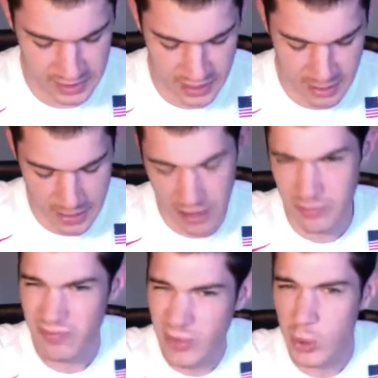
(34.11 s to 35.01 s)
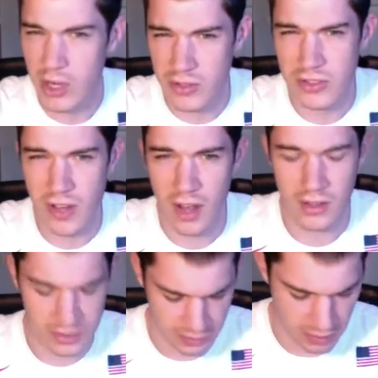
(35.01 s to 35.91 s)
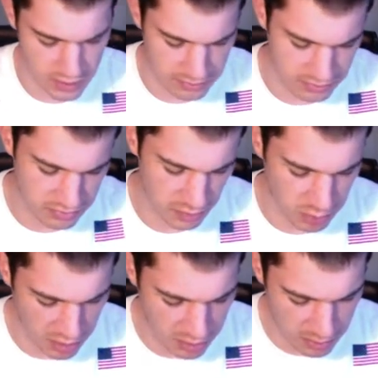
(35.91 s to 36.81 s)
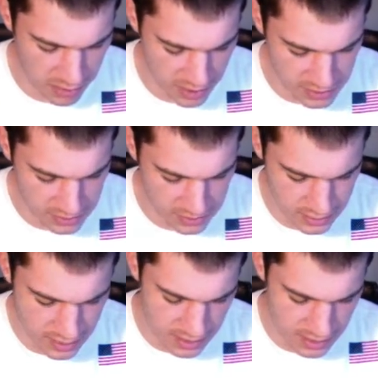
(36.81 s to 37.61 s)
Got about $300 for it. It's a pretty good price.